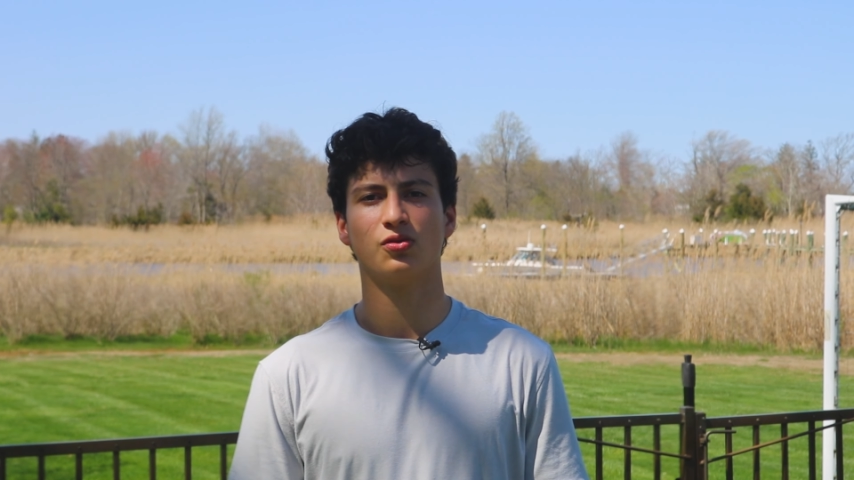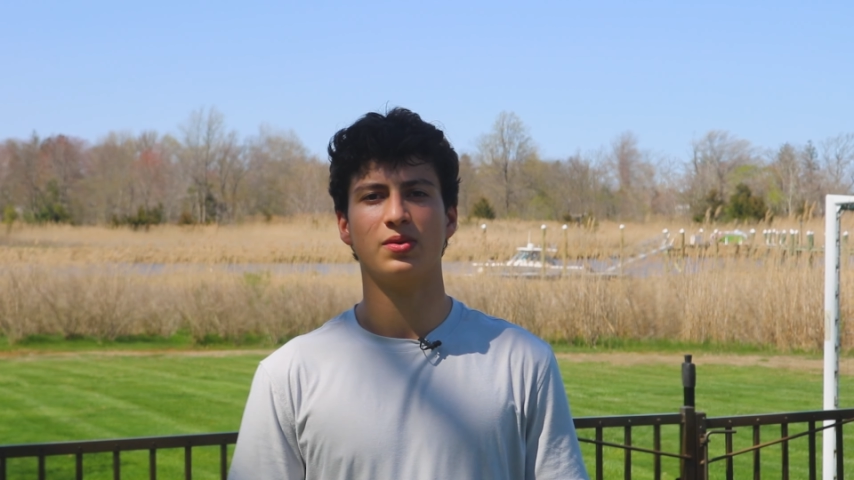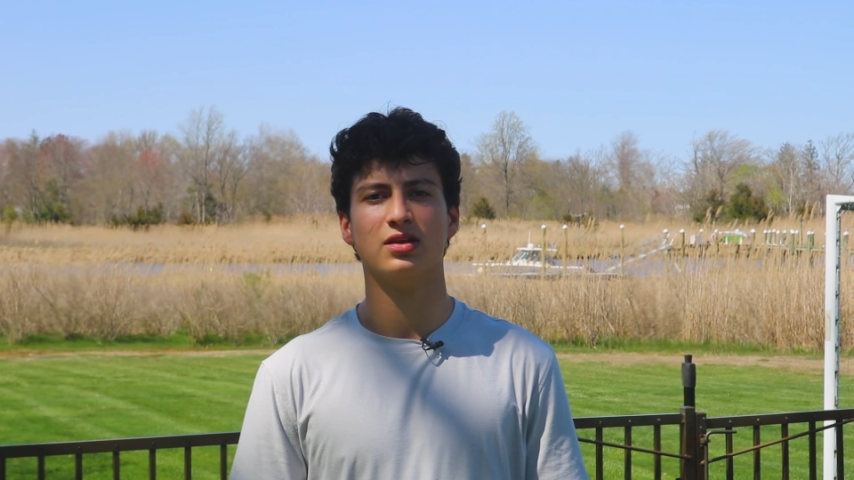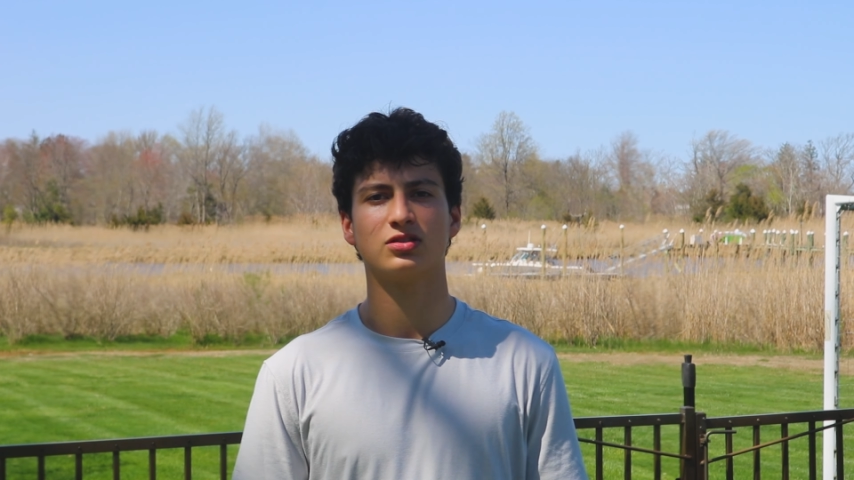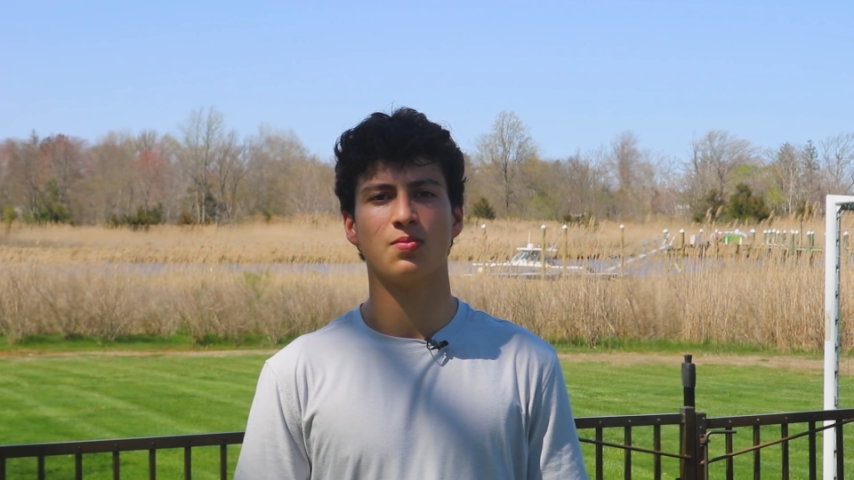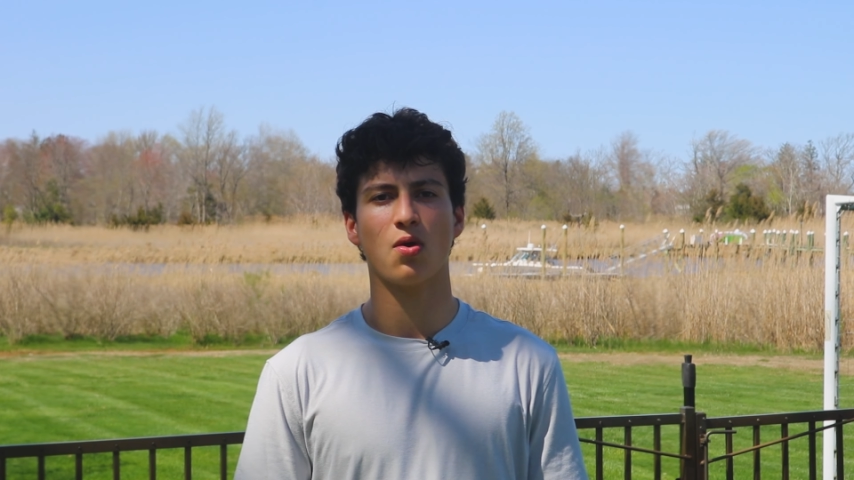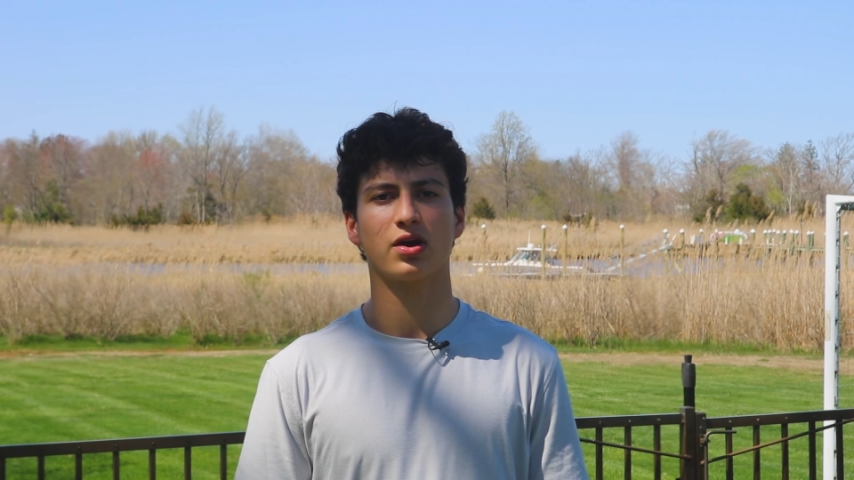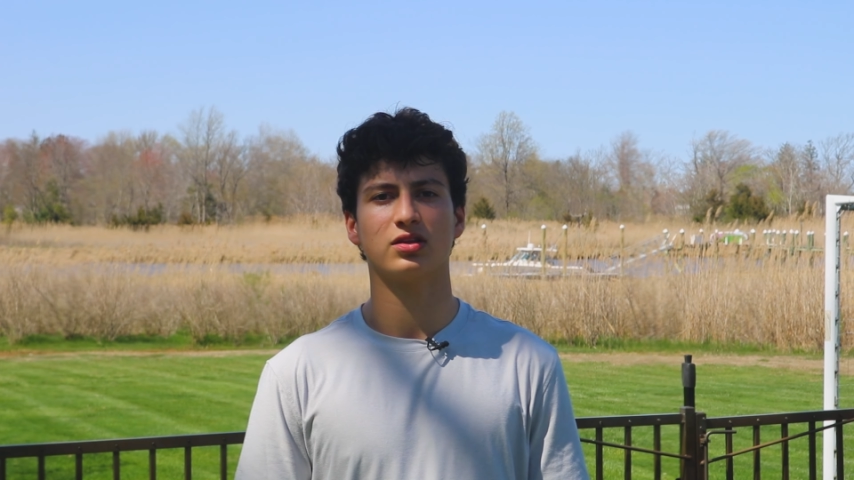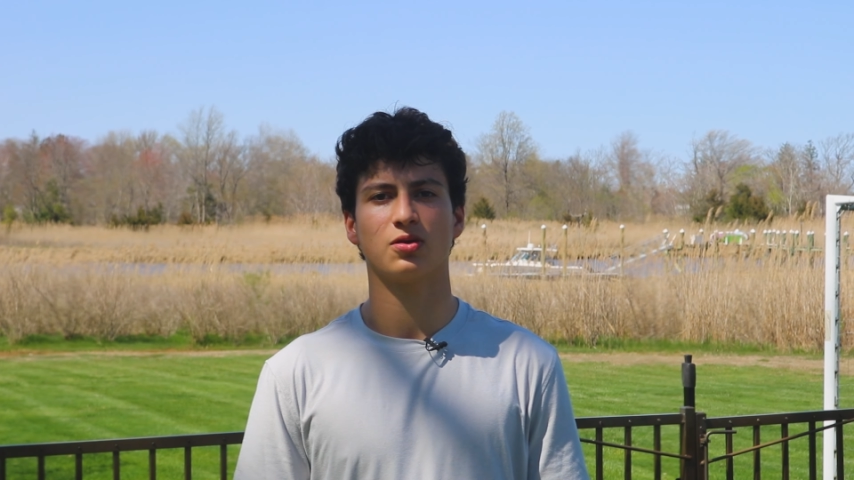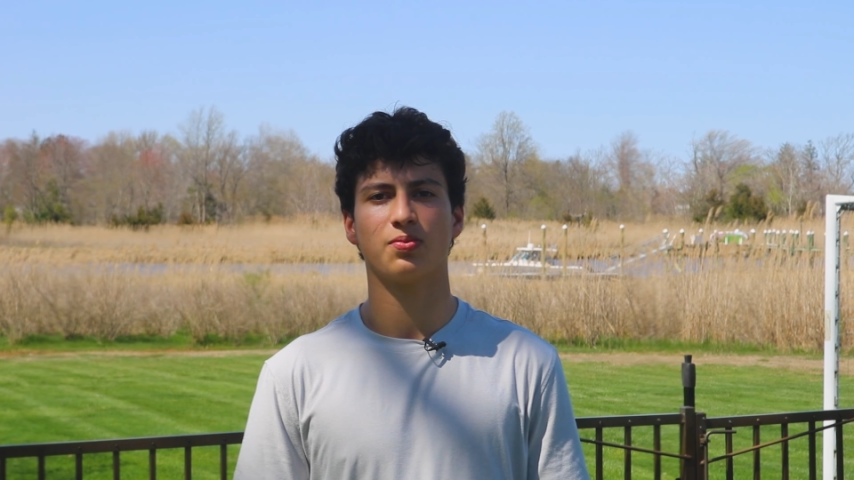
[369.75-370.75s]
media to
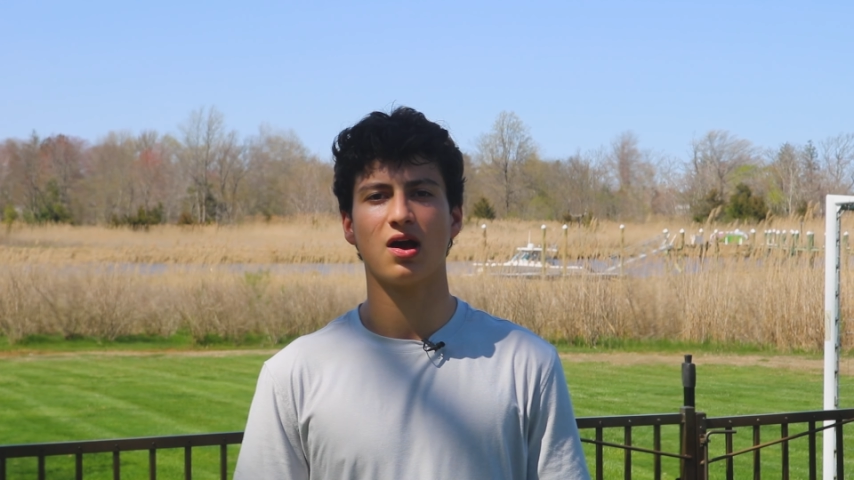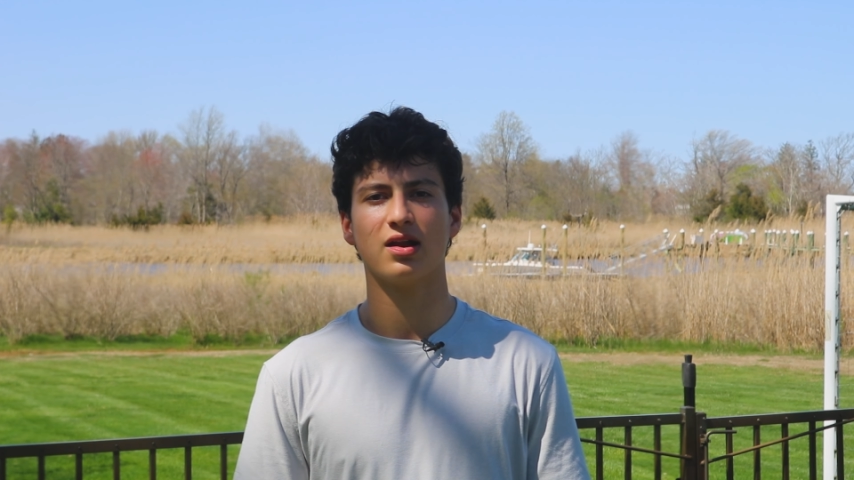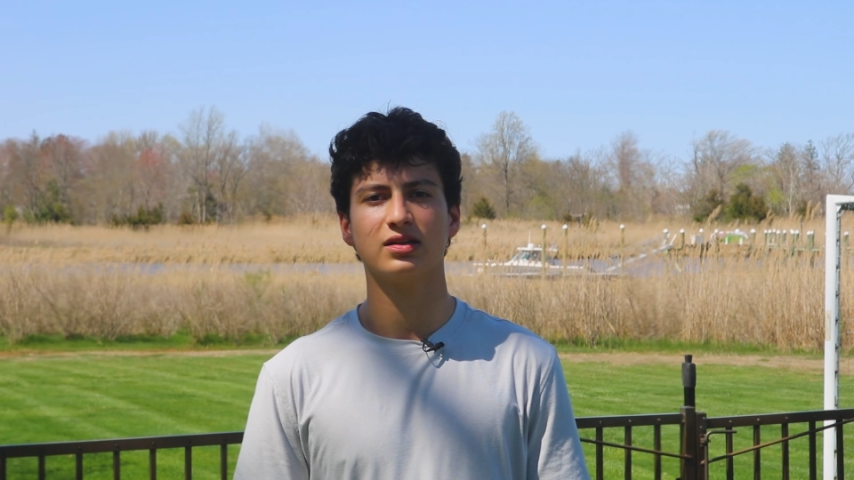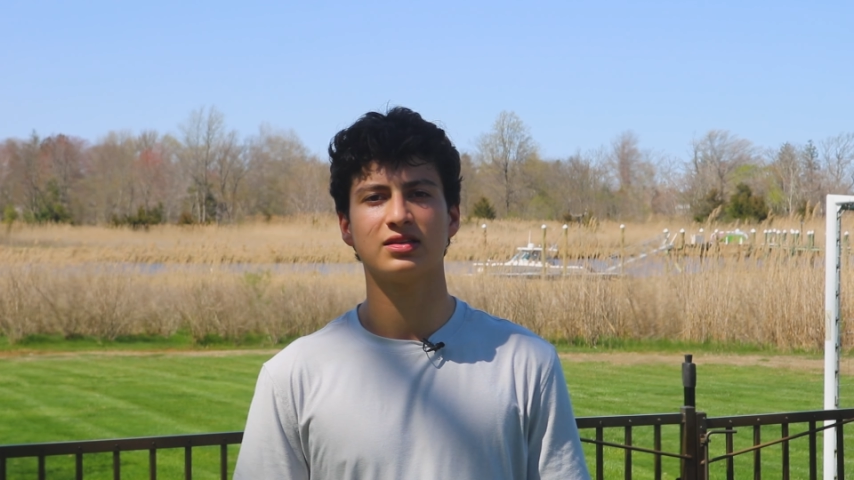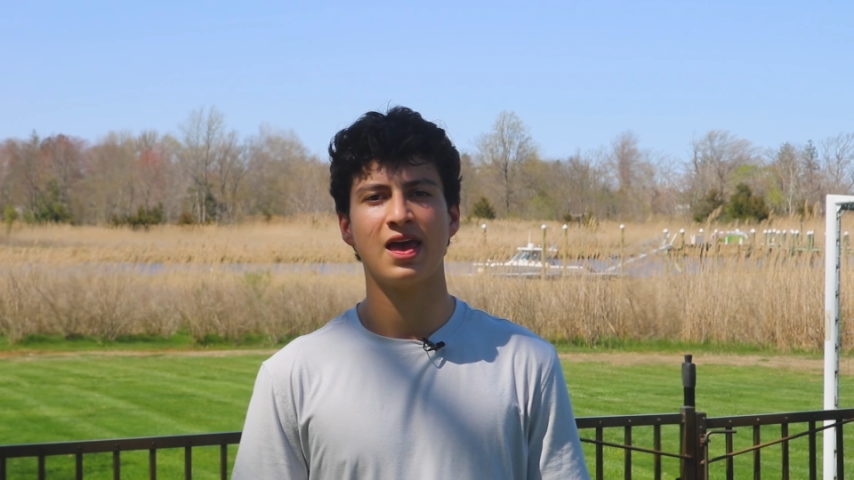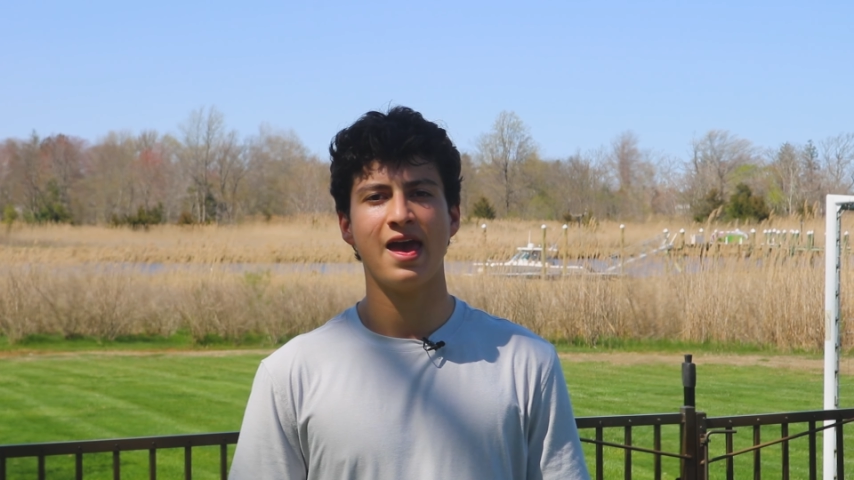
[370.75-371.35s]
market their product,